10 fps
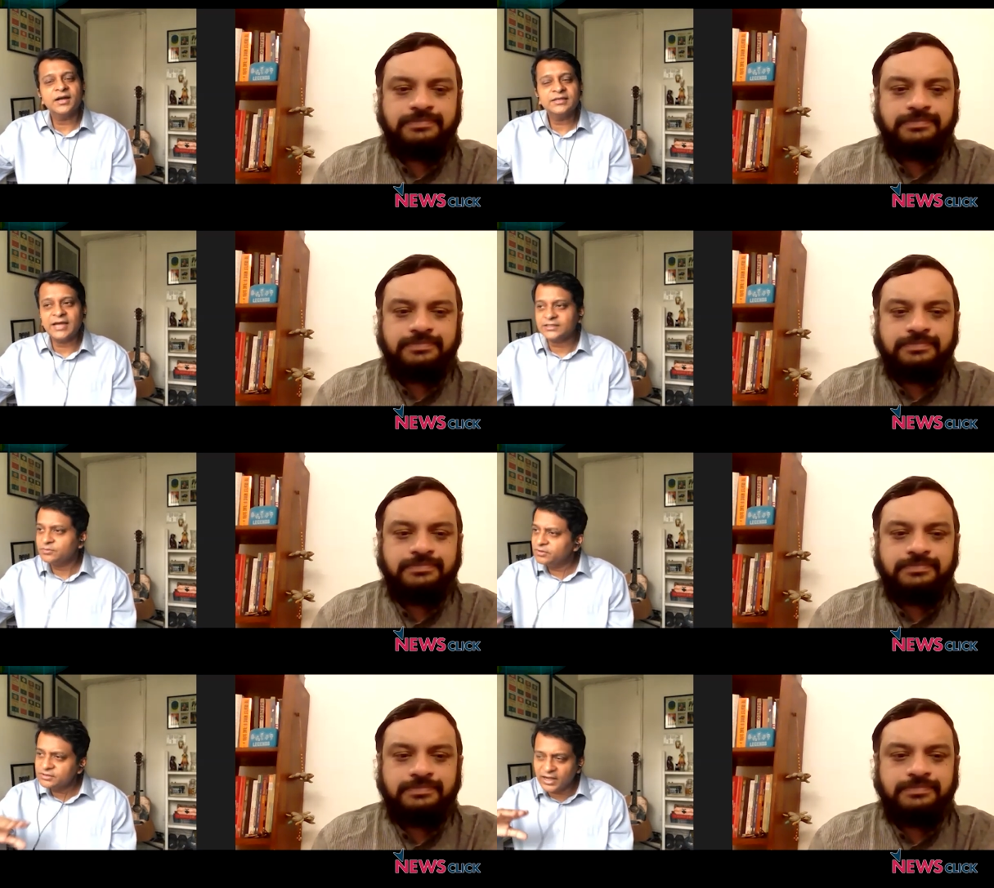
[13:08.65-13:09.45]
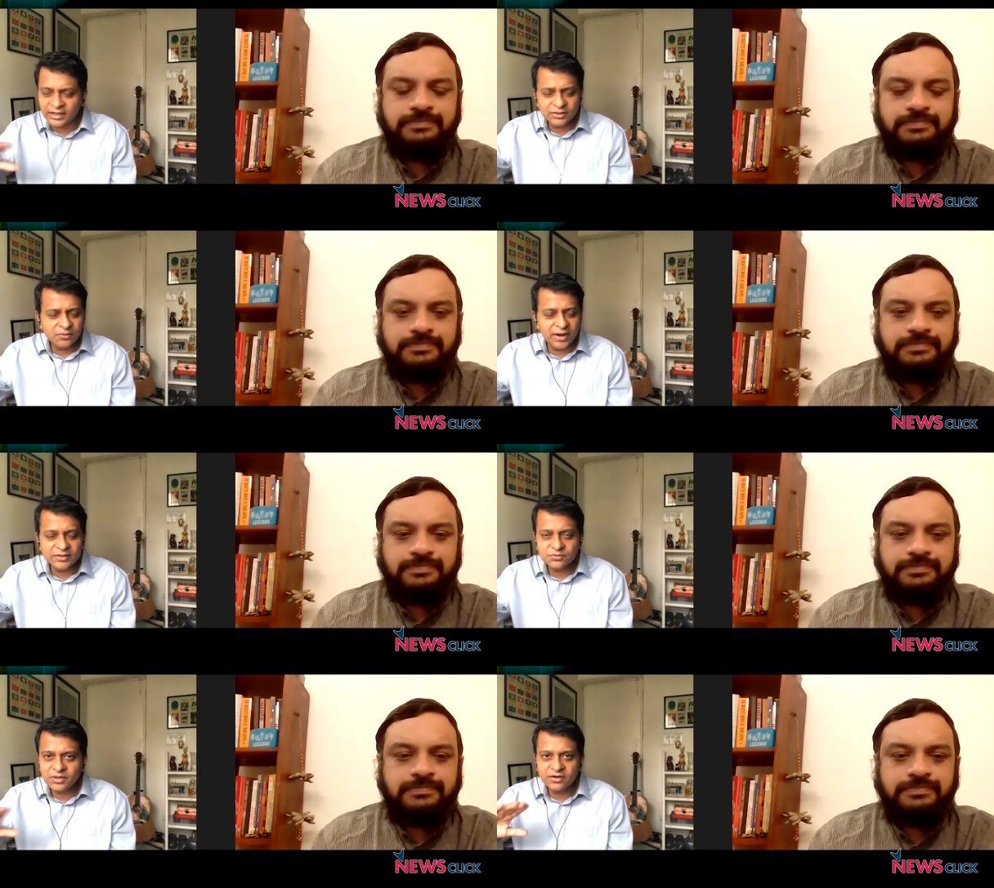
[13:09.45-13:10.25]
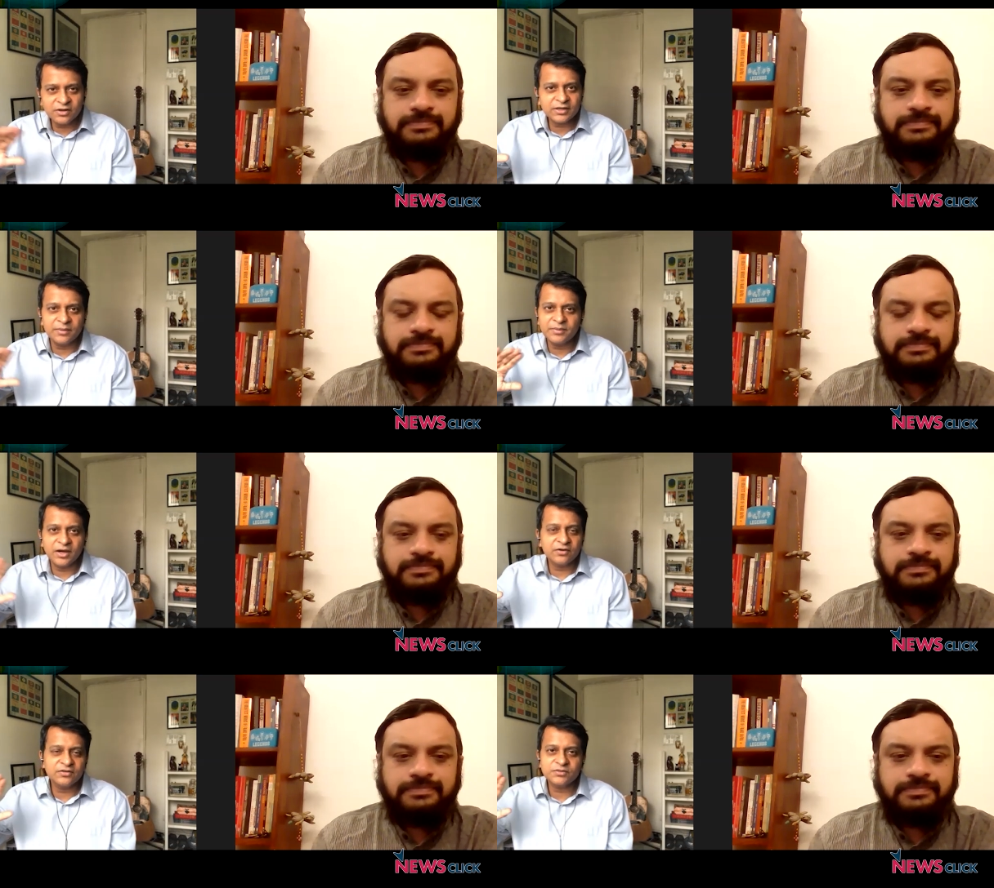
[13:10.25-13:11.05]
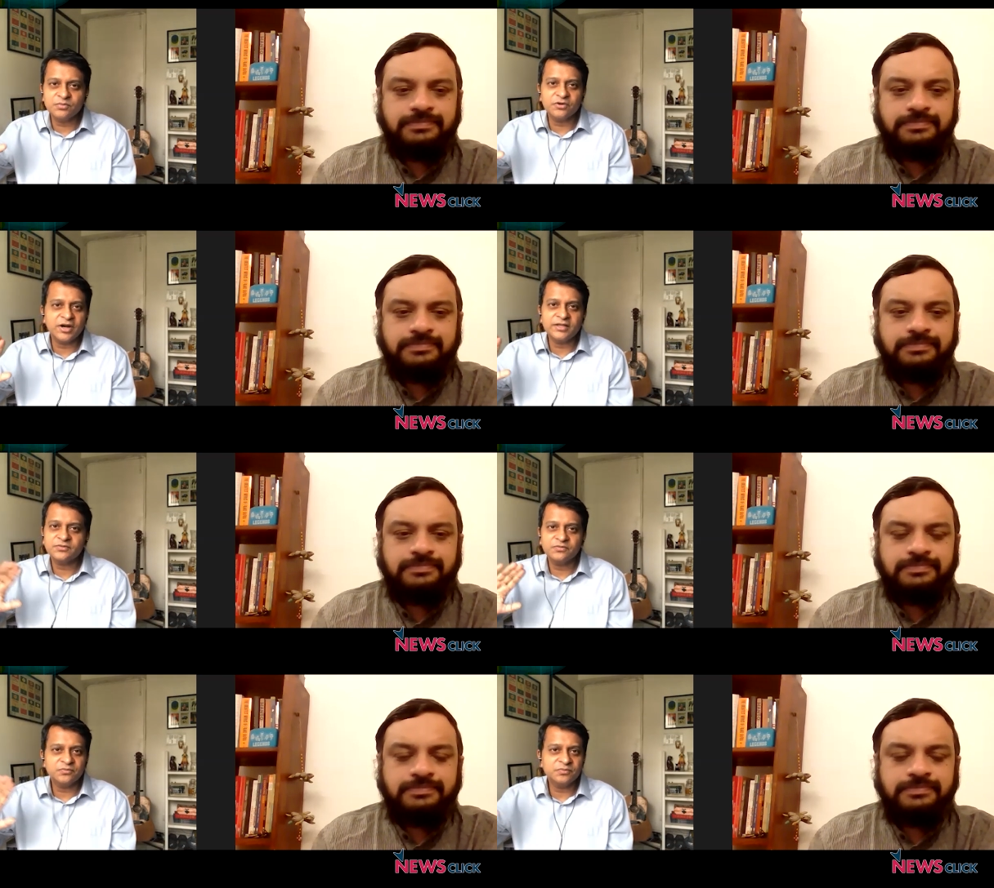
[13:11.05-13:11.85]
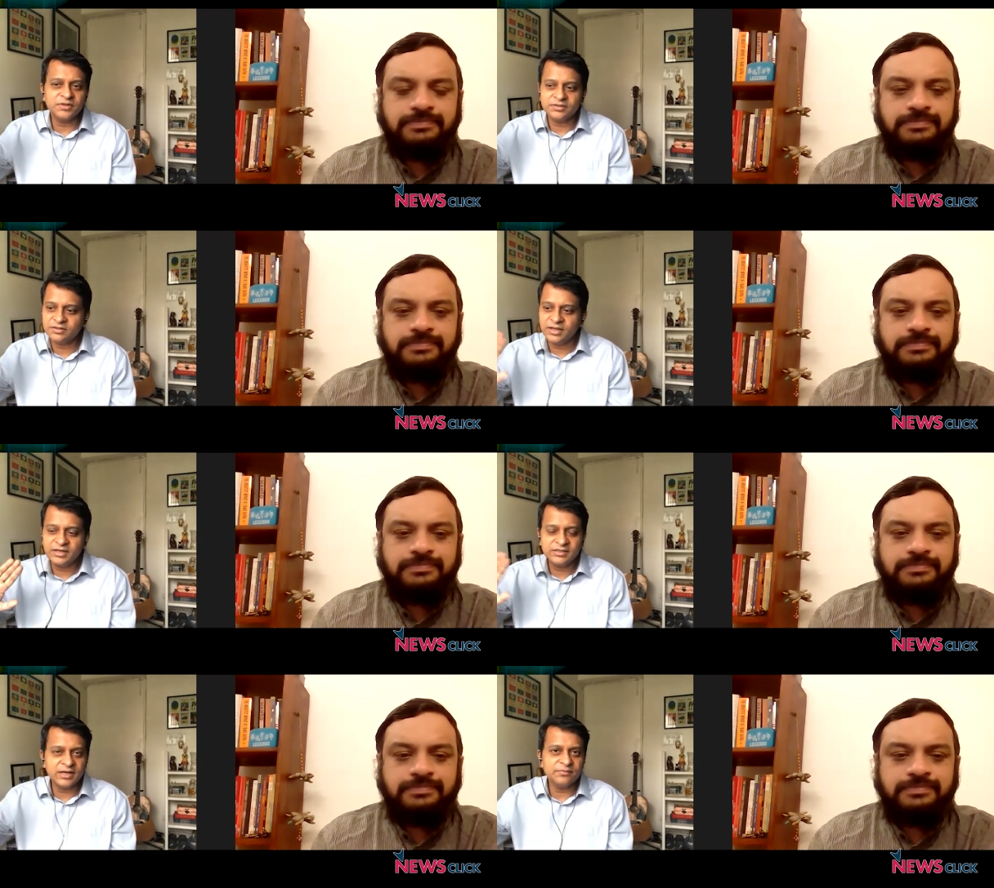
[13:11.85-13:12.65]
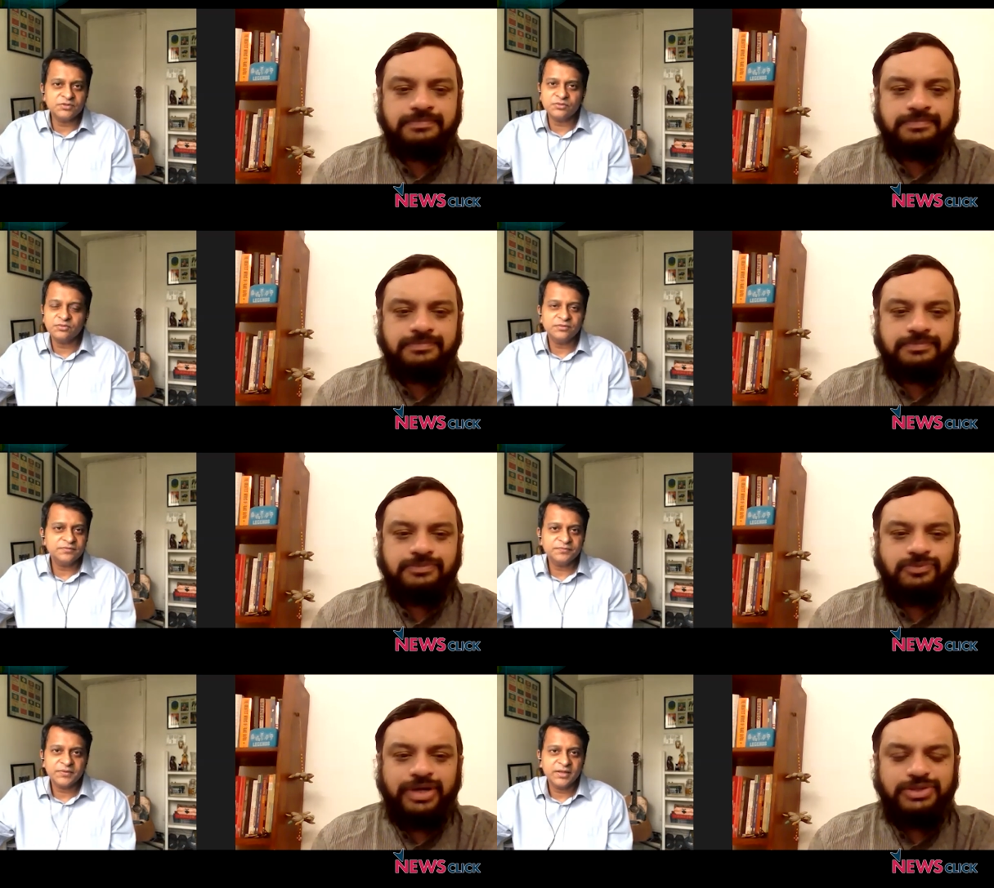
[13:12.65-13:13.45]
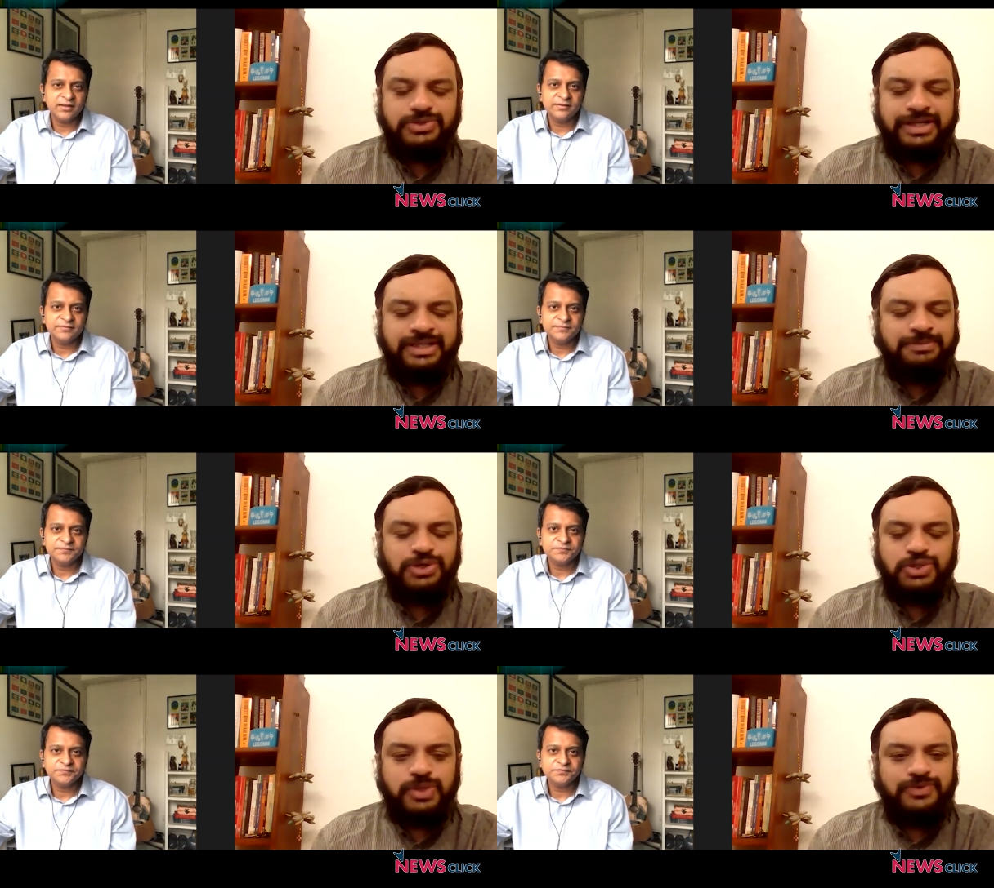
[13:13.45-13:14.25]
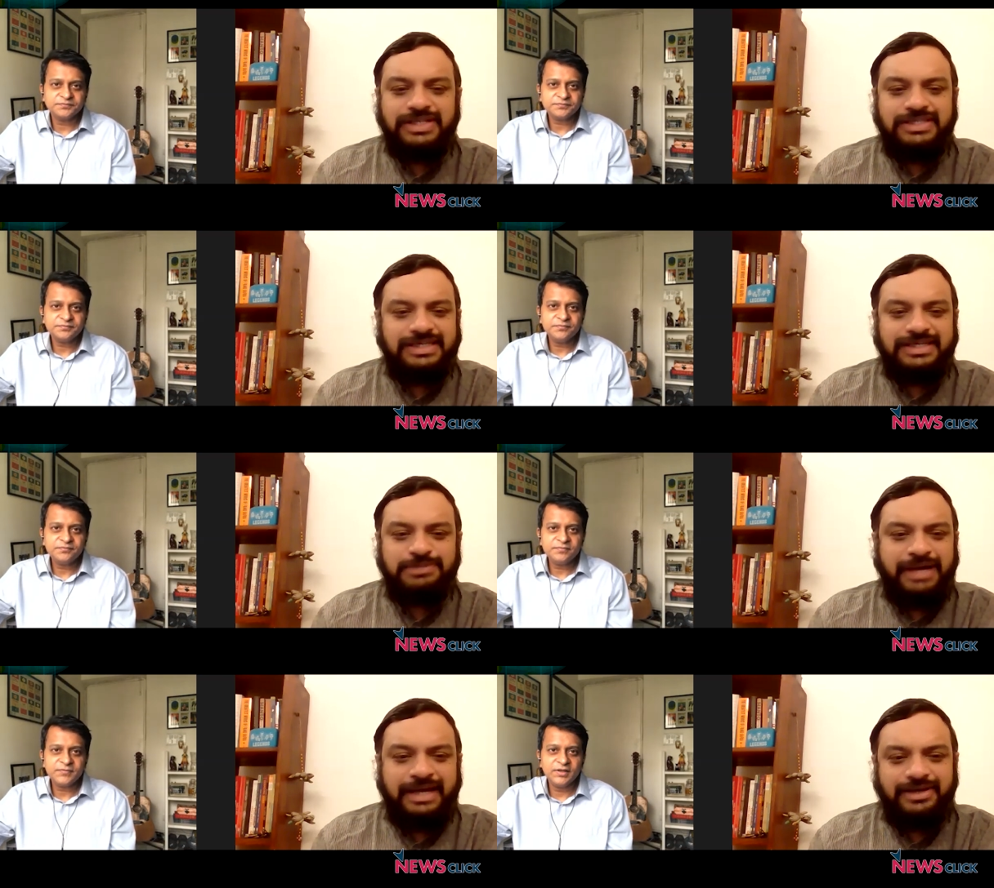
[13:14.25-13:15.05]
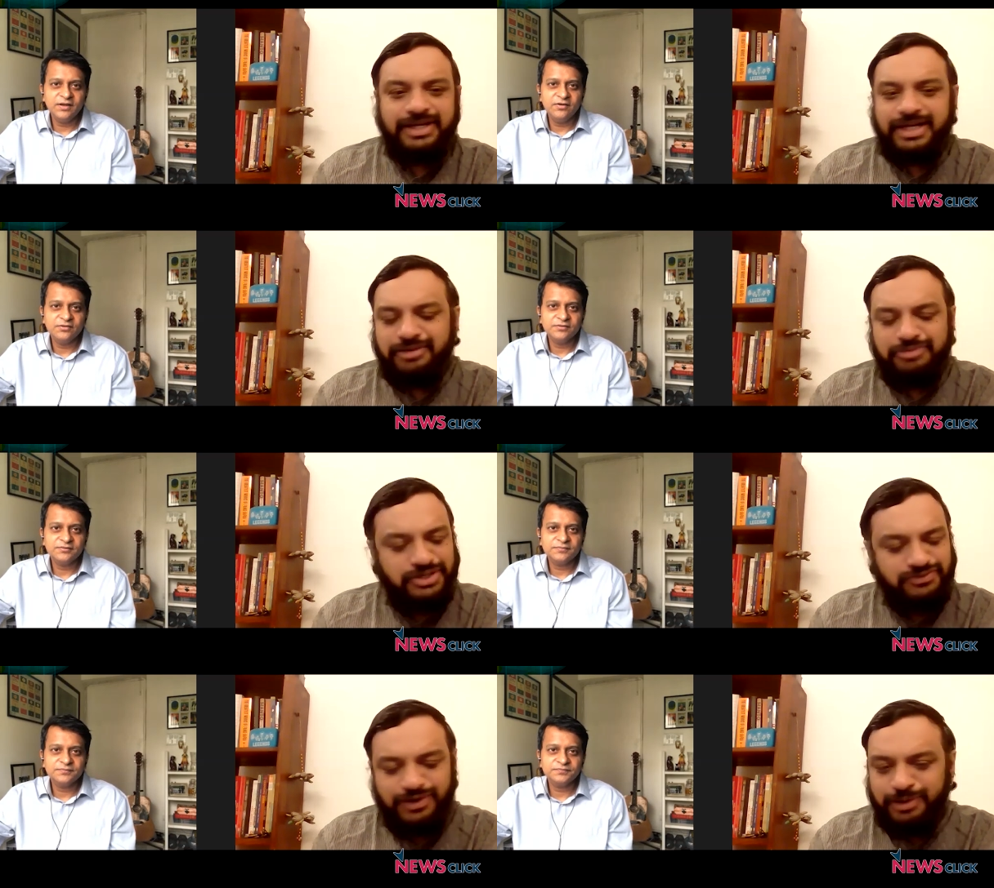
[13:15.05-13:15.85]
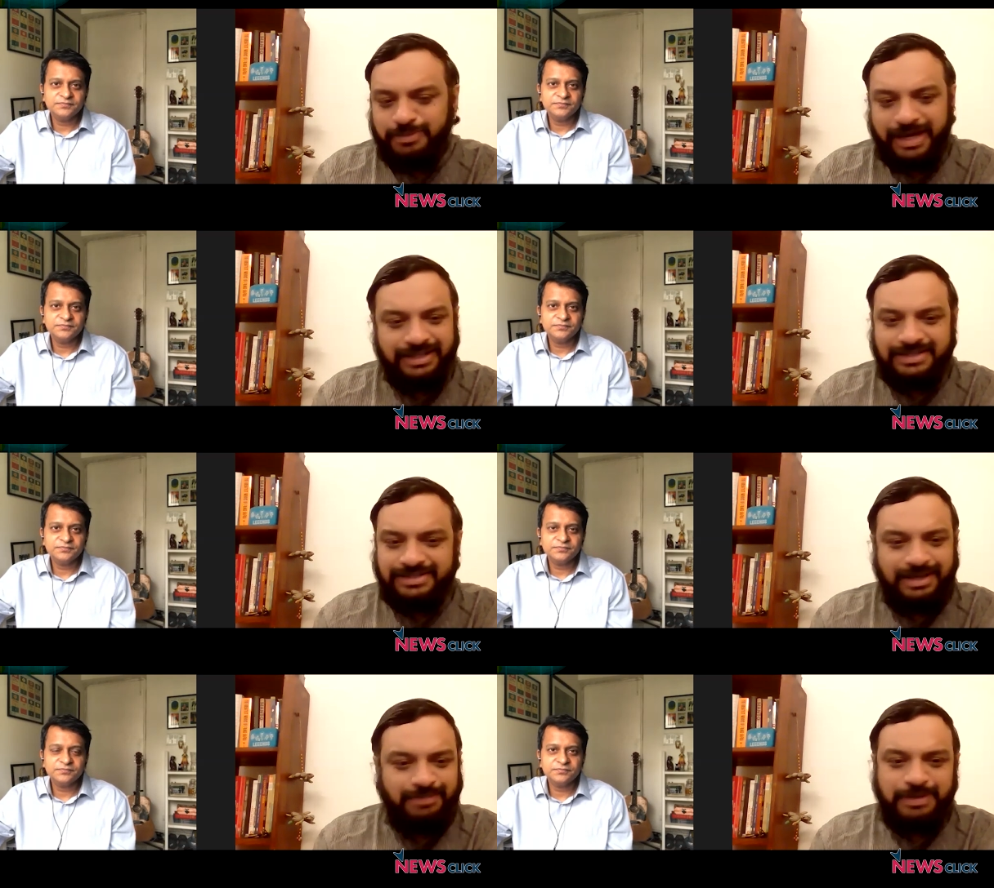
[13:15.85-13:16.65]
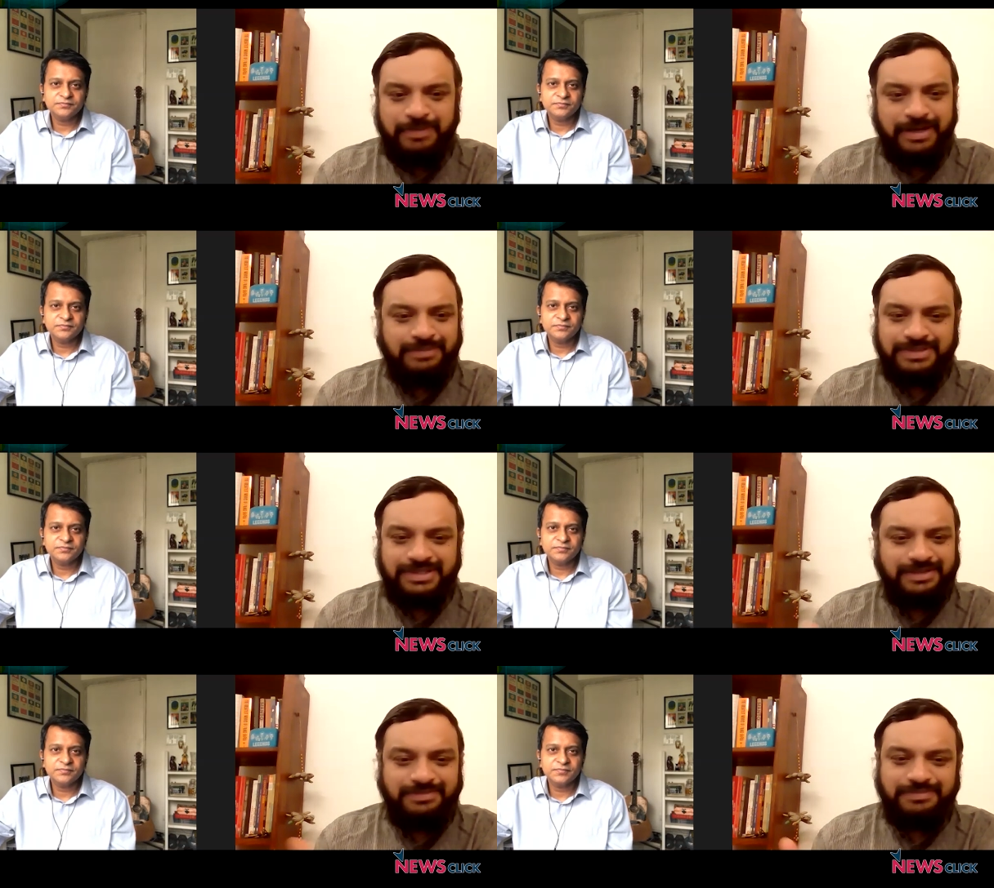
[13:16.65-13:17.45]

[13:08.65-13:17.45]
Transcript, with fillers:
Speaker 1: taxes because otherwise we are not coming out of this morass pretty, anytime soon.
Speaker 2: Right. So at the most, what we'll see is minor recoveries followed by another slump. It becomes a